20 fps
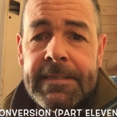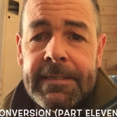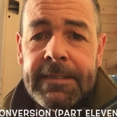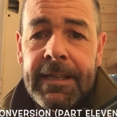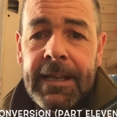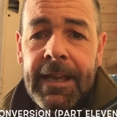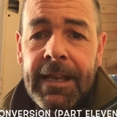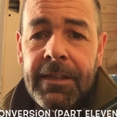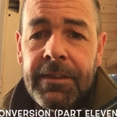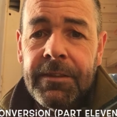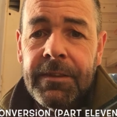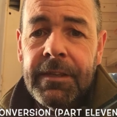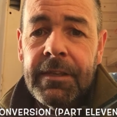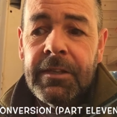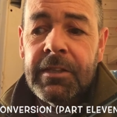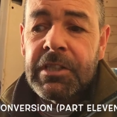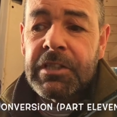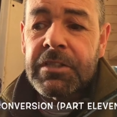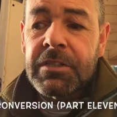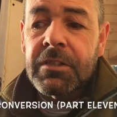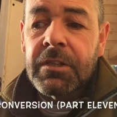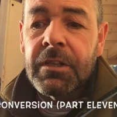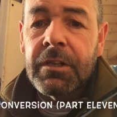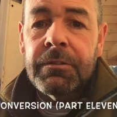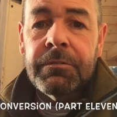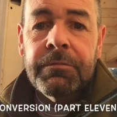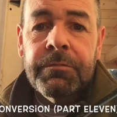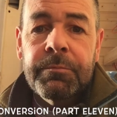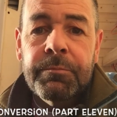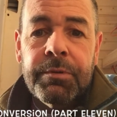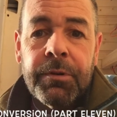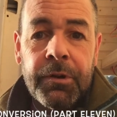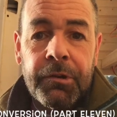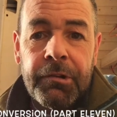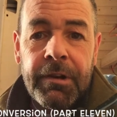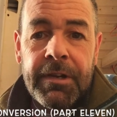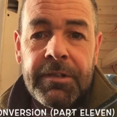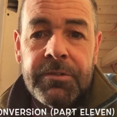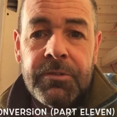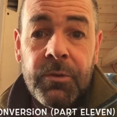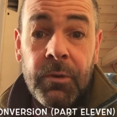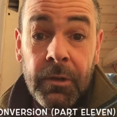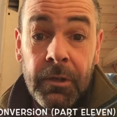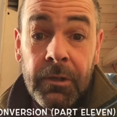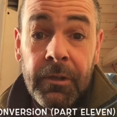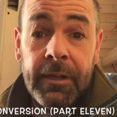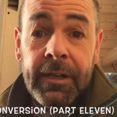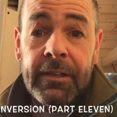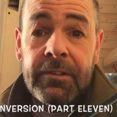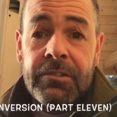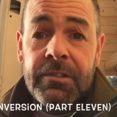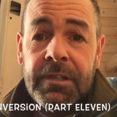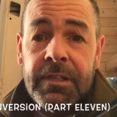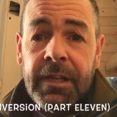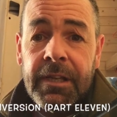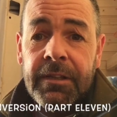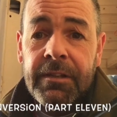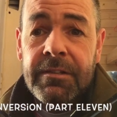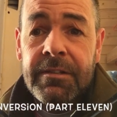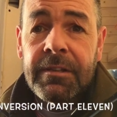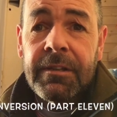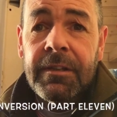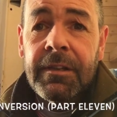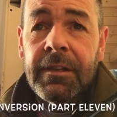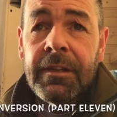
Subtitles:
Now things have progressed quite a lot actually, and